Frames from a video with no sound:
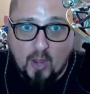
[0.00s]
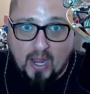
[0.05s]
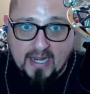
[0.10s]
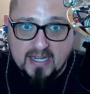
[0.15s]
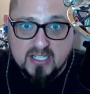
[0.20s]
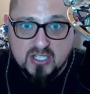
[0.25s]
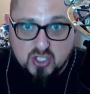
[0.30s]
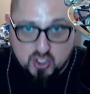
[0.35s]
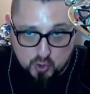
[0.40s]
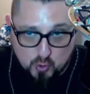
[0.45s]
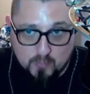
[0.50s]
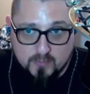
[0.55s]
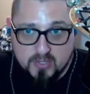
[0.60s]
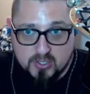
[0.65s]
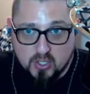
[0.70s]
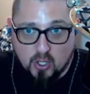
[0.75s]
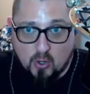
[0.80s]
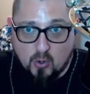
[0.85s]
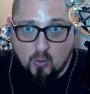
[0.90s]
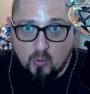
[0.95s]
I assume
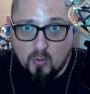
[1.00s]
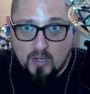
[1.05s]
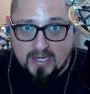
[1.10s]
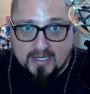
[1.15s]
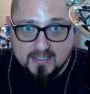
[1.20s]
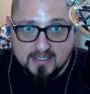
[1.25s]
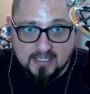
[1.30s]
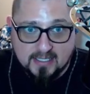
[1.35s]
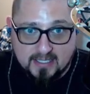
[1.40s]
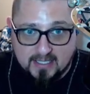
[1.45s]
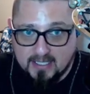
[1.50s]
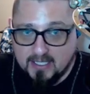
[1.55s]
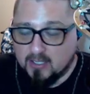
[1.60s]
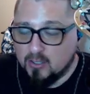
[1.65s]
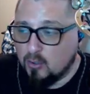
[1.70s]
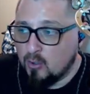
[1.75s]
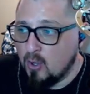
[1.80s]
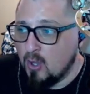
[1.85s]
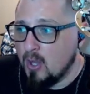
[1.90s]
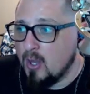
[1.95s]
so. It's a
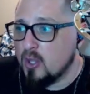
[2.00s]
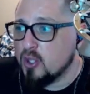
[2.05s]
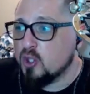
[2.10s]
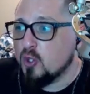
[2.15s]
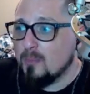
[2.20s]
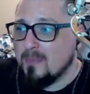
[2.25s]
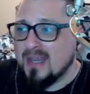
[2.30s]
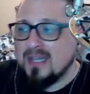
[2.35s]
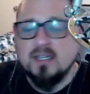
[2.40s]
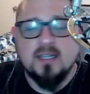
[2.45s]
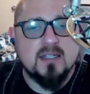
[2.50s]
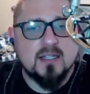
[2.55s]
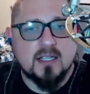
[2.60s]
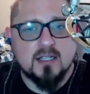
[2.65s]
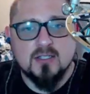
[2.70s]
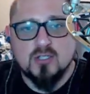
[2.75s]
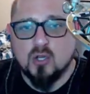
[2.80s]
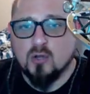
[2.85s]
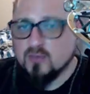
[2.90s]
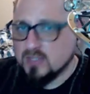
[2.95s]
heal. You may need to
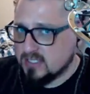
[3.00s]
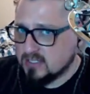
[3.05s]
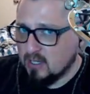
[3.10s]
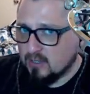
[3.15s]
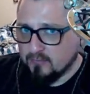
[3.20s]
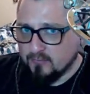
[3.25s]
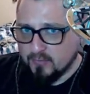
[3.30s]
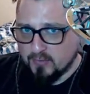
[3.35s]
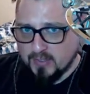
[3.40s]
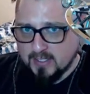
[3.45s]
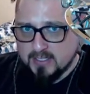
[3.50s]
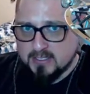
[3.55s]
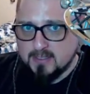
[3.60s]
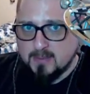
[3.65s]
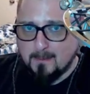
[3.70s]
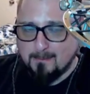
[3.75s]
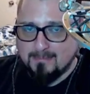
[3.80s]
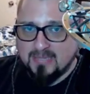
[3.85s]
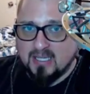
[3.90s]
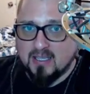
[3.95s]
conserve a stun for this
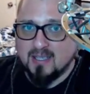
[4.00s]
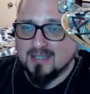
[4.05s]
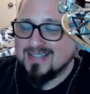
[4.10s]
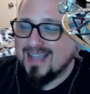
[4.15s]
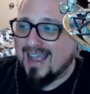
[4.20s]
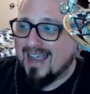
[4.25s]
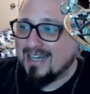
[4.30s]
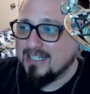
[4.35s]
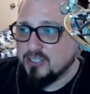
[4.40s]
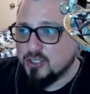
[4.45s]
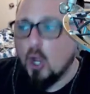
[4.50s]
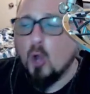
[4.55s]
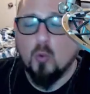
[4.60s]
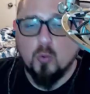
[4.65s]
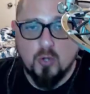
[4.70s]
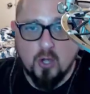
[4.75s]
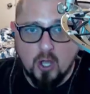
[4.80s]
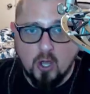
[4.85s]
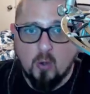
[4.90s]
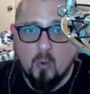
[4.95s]
because I
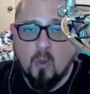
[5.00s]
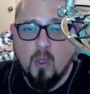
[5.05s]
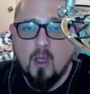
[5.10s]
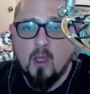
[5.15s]
don't know.